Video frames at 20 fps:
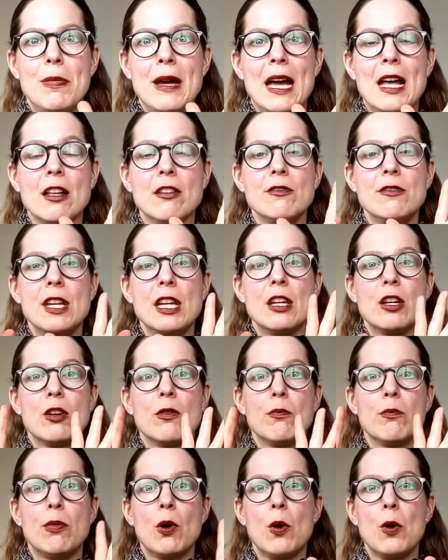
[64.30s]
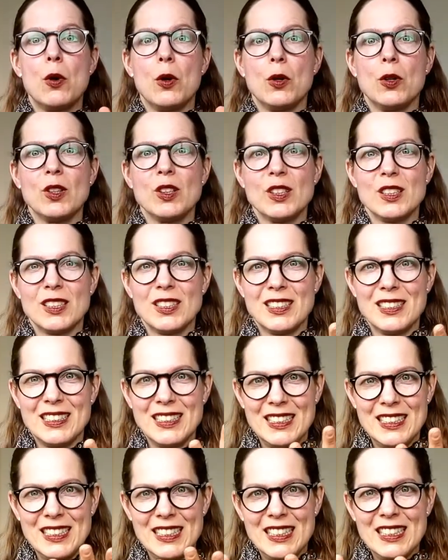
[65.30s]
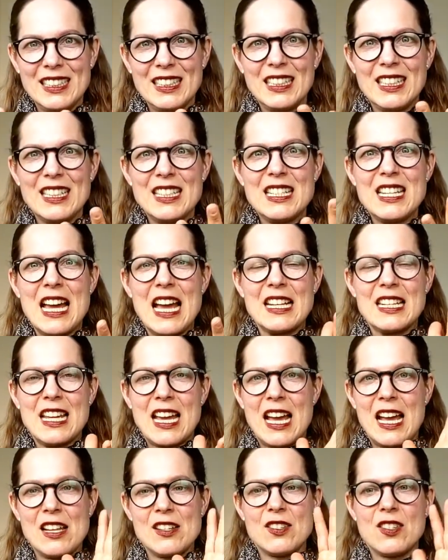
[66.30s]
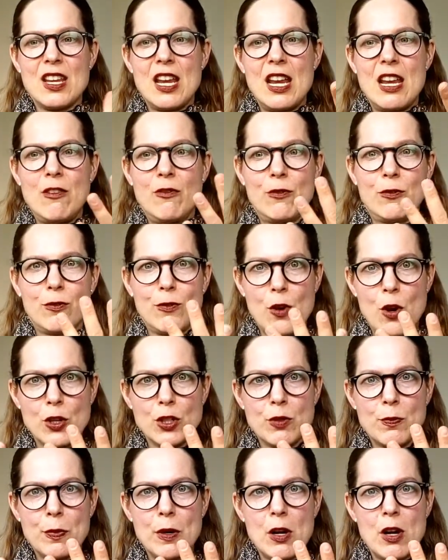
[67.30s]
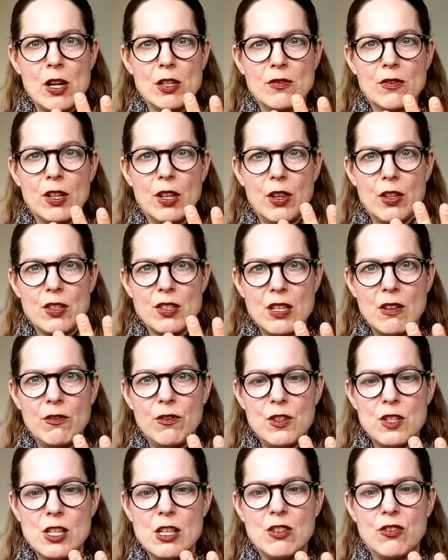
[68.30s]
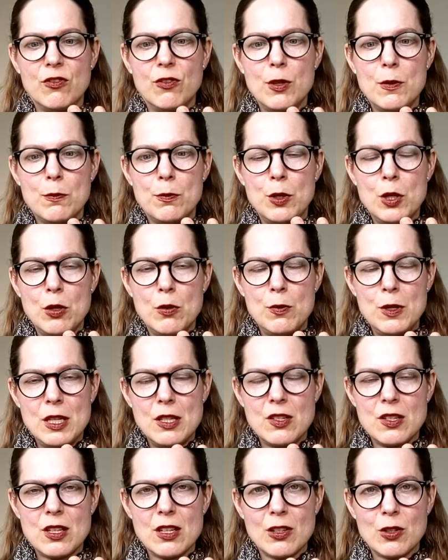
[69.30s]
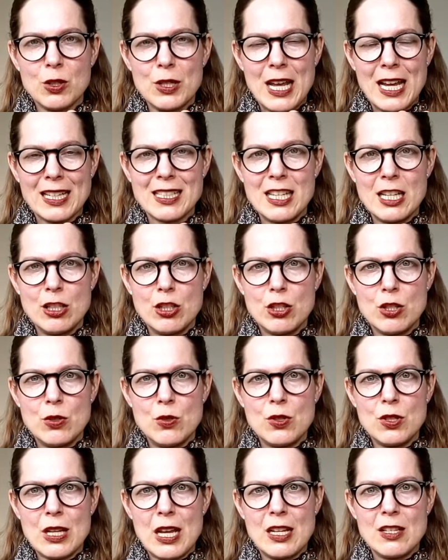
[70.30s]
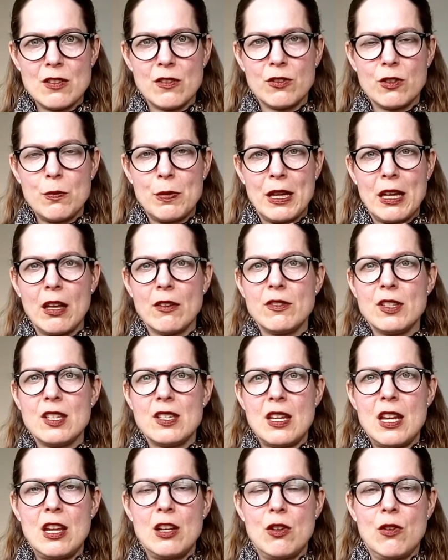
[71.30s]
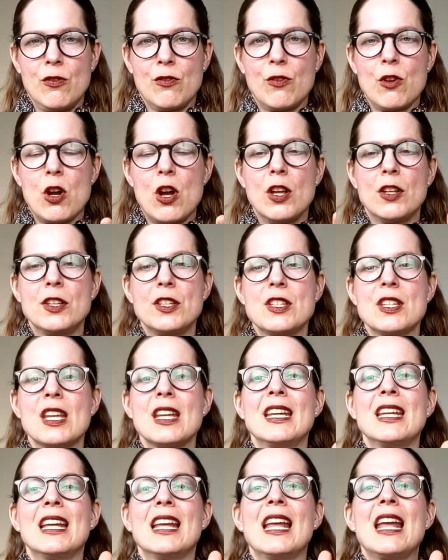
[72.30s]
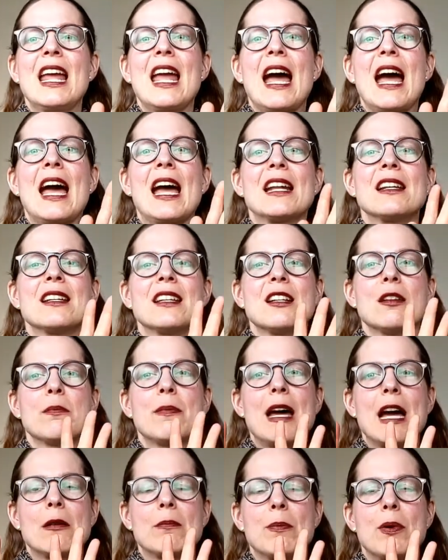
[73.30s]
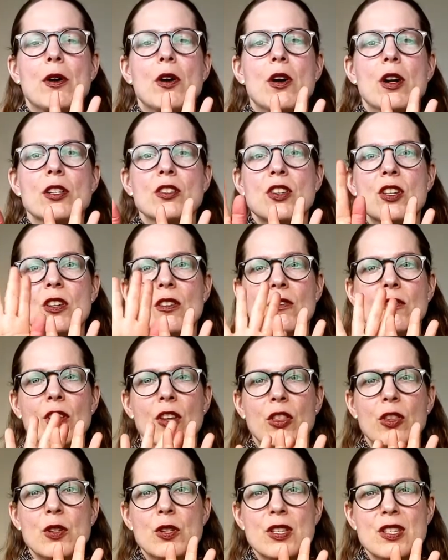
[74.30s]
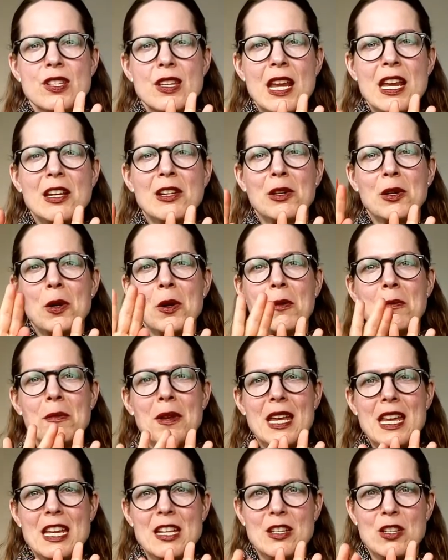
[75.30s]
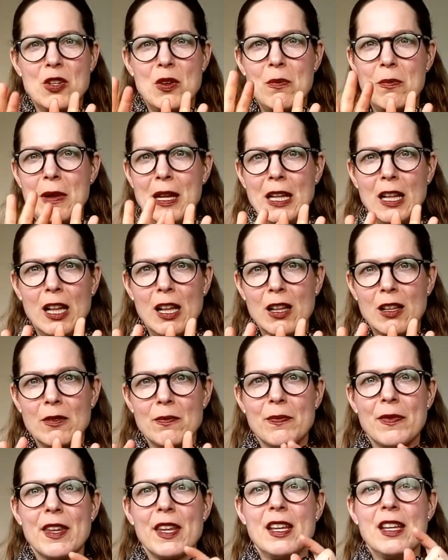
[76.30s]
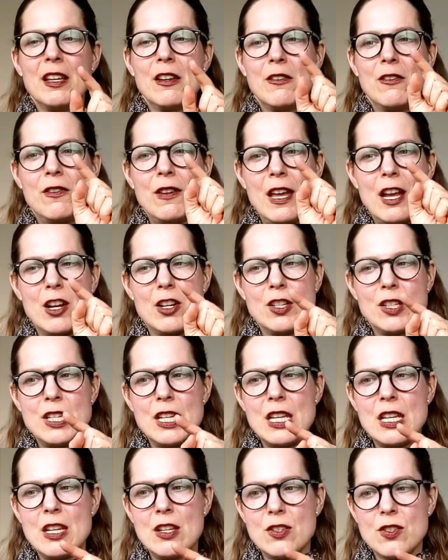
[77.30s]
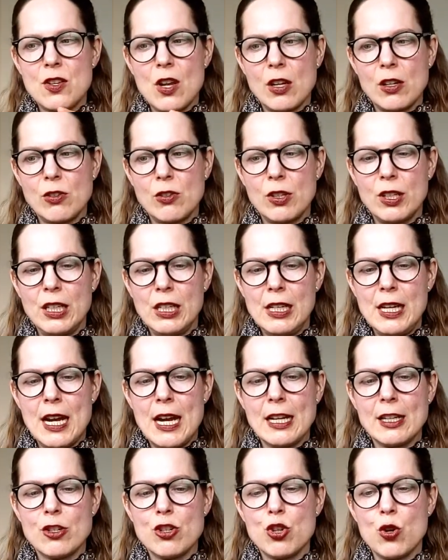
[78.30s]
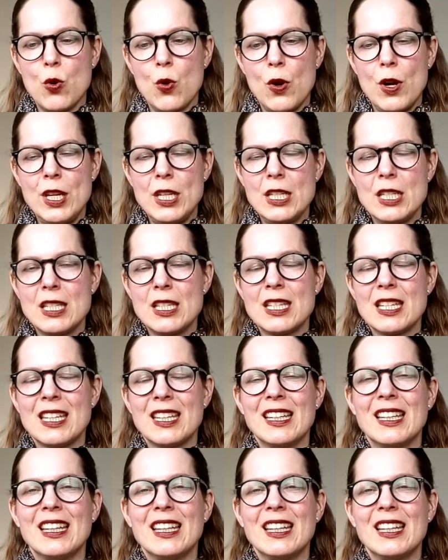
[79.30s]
pelvic ball that has a front part with the symphysis pubis connecting the two sides of the pelvis in the front, and then a back part with the sacrum in the middle, where the sacroiliac joint